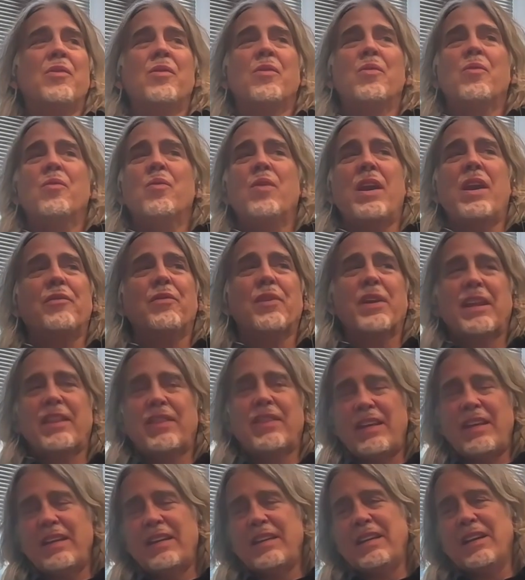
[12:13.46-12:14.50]
whenever we get
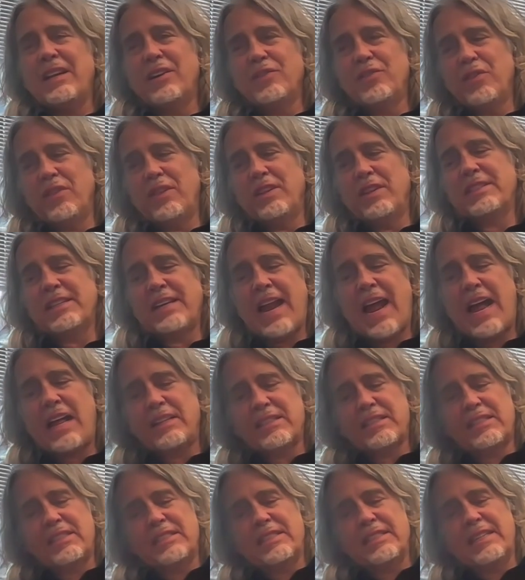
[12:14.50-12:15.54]
do these
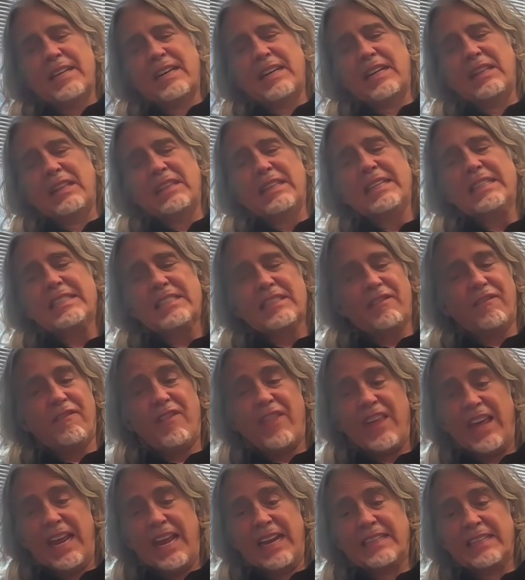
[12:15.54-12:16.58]
analyses and get a list of
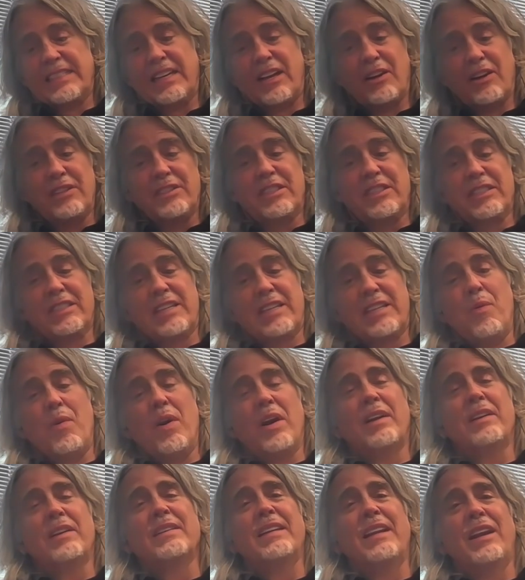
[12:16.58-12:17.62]
things, I always just say,
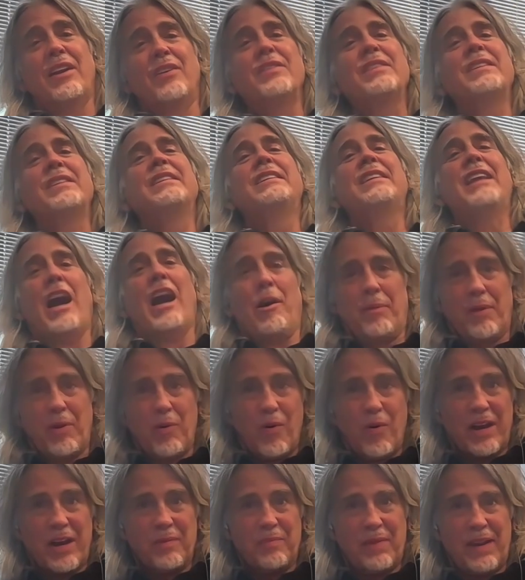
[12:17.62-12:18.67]
well, tell me
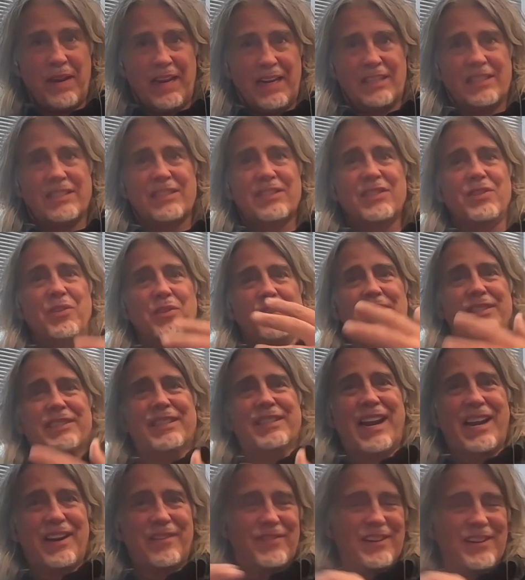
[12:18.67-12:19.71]
what it means. Do this
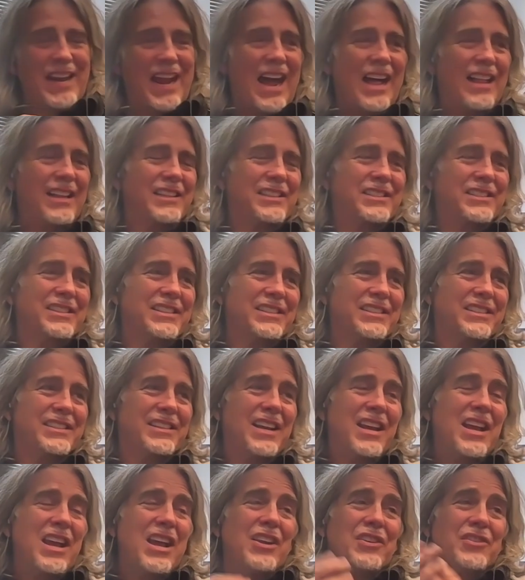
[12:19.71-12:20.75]
kind of analysis.
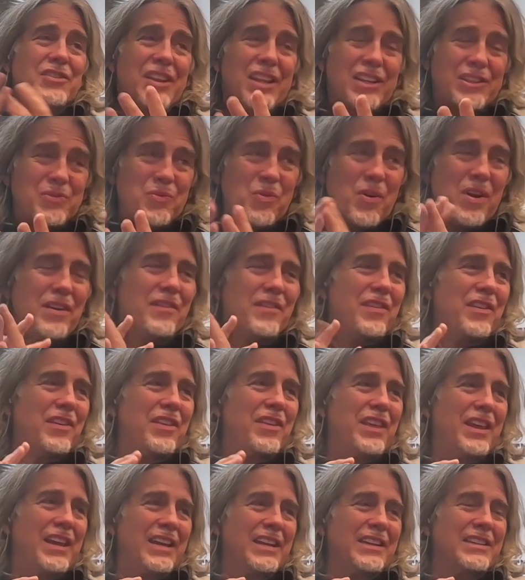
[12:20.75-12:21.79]
So that's one of the
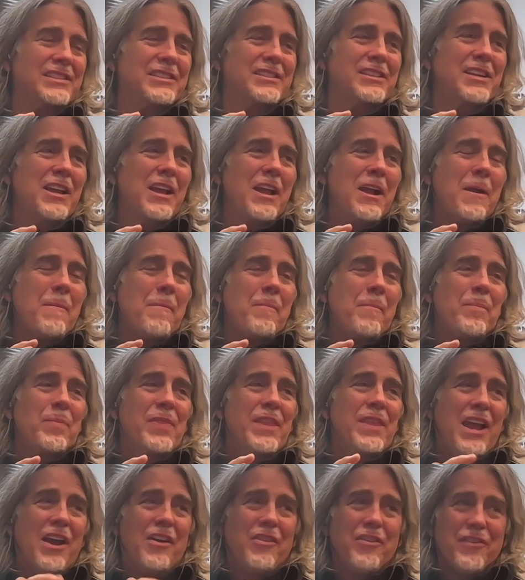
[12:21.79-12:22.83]
things.
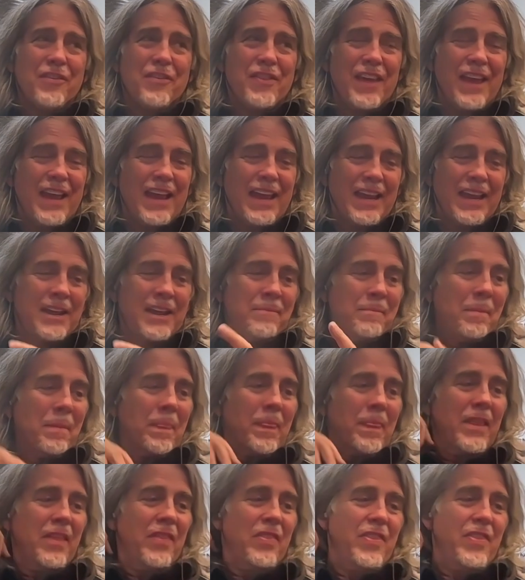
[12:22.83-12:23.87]
The other thing
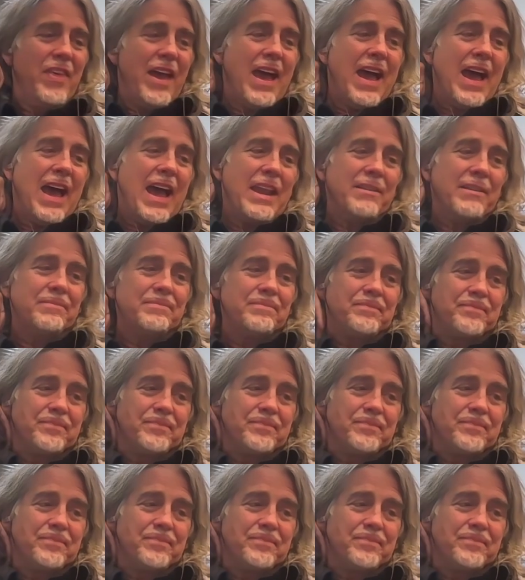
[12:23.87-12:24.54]
that